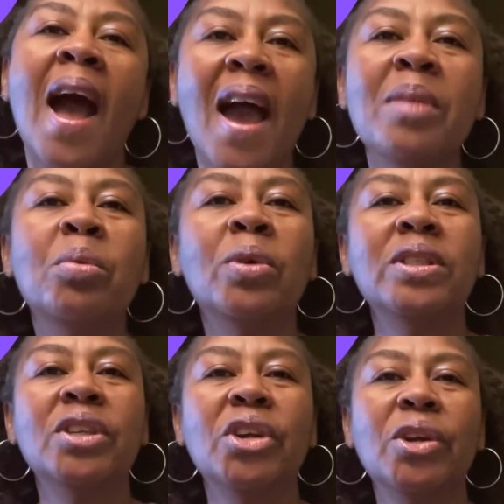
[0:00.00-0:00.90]
Hi, boys
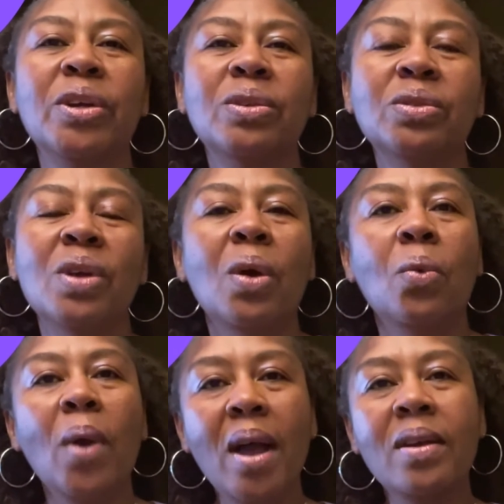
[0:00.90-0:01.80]
and girls.
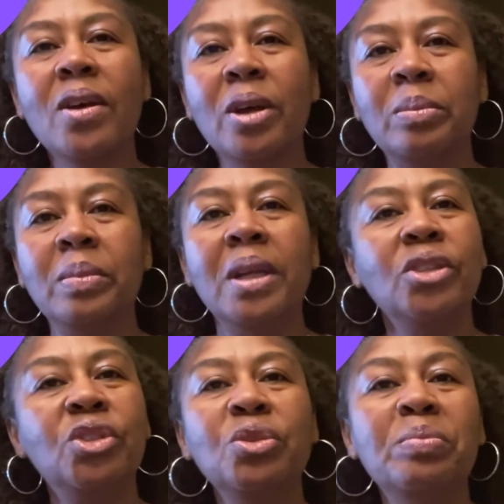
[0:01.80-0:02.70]
Welcome
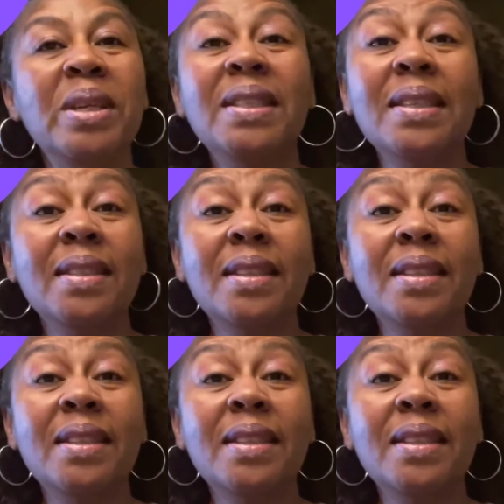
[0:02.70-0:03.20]
to Mrs.